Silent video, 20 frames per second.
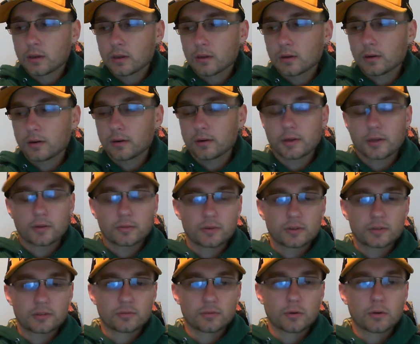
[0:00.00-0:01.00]
you know, it
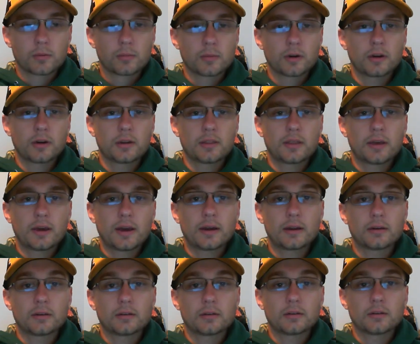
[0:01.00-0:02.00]
was rumored
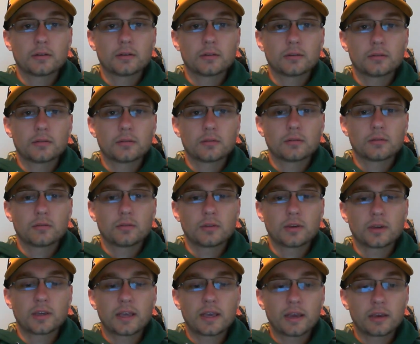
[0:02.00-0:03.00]
that
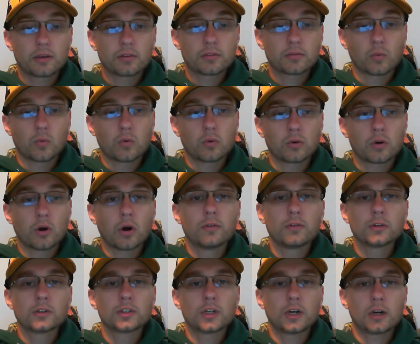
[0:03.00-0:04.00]
the Kings,
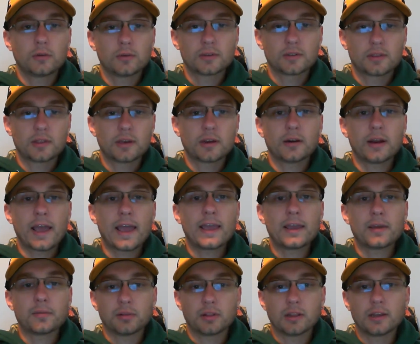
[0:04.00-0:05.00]
Kovalchuk was their
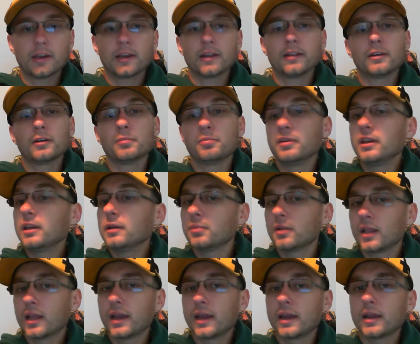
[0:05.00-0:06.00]
A plan. Their B
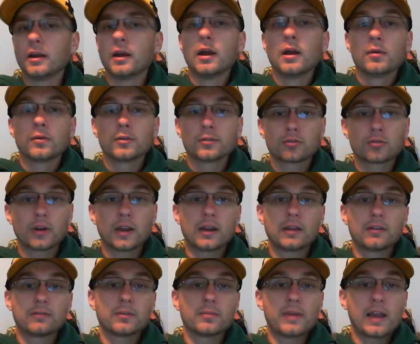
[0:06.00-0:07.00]
plan was
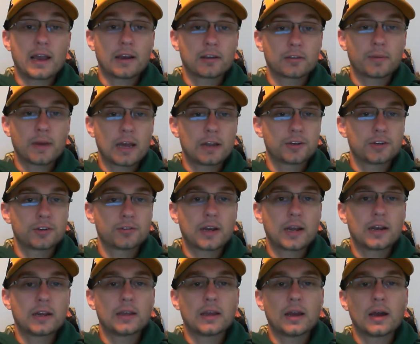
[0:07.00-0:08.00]
trading for Max
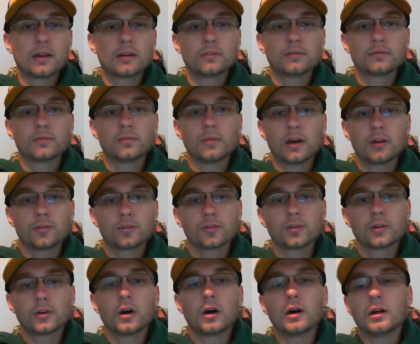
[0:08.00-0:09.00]
Pacioretty out of
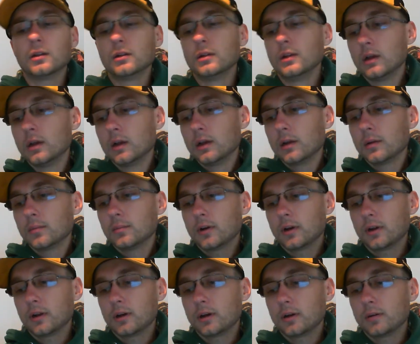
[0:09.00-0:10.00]
Montreal.
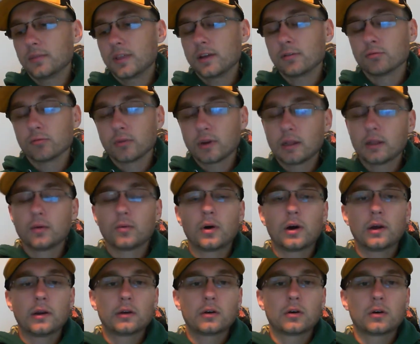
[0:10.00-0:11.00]
But um, they really
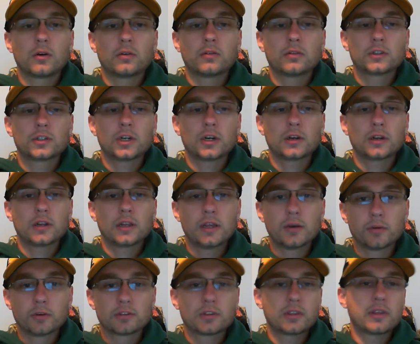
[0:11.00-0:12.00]
wanted Kovalchuk. He
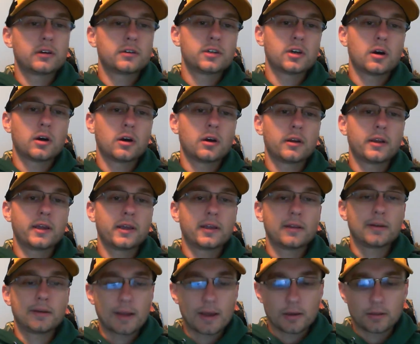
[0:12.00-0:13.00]
was their target,
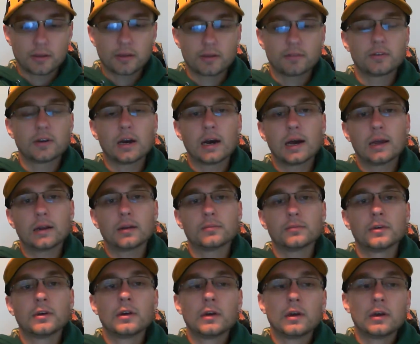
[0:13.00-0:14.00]
and now they've got him.
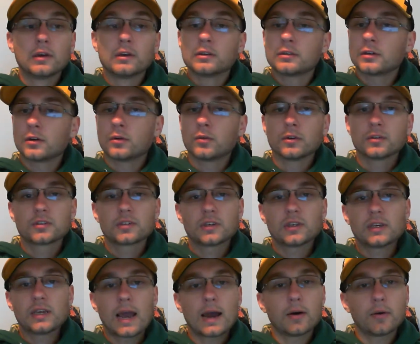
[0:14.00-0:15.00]
So we'll
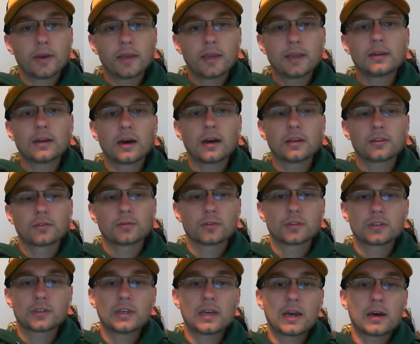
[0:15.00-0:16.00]
see how he does. We'll
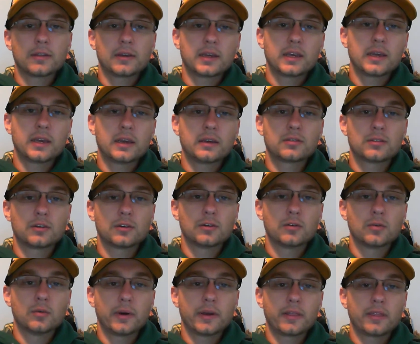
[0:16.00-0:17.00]
see how the Kings
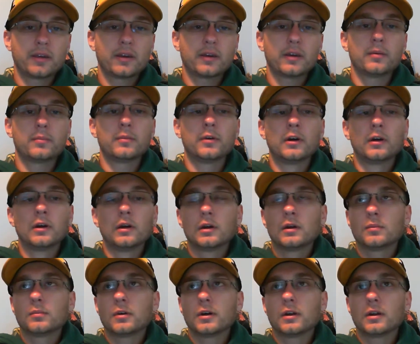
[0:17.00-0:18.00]
do with him.
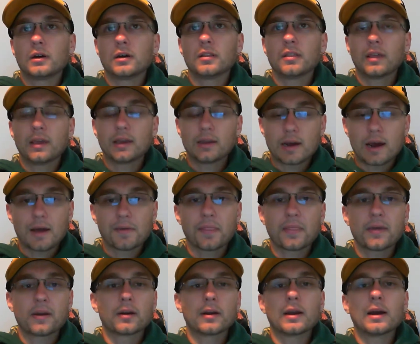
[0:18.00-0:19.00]
But uh, they got
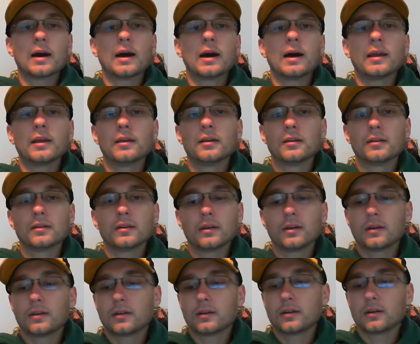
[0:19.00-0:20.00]
their guy,
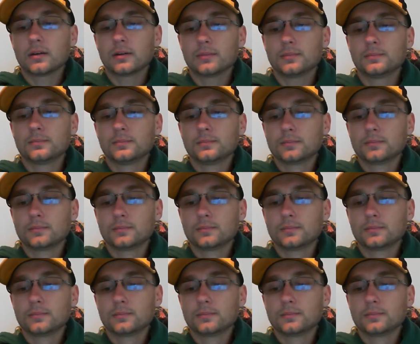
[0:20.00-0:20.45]
and um,